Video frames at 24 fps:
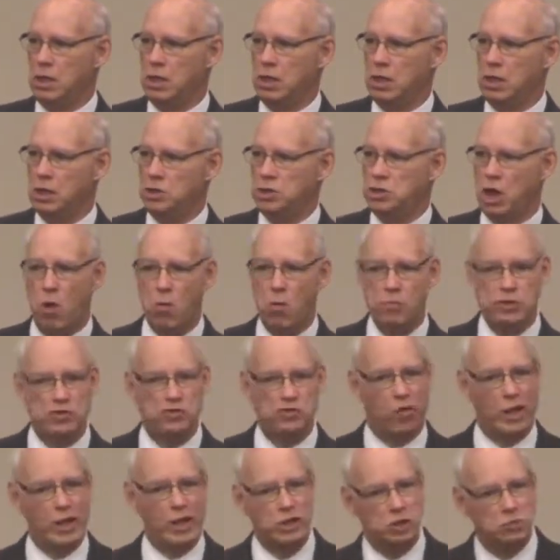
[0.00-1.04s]
Job's
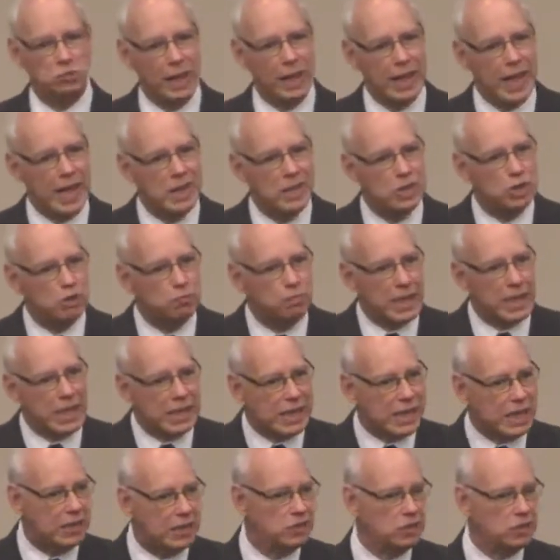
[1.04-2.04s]
friends begin speaking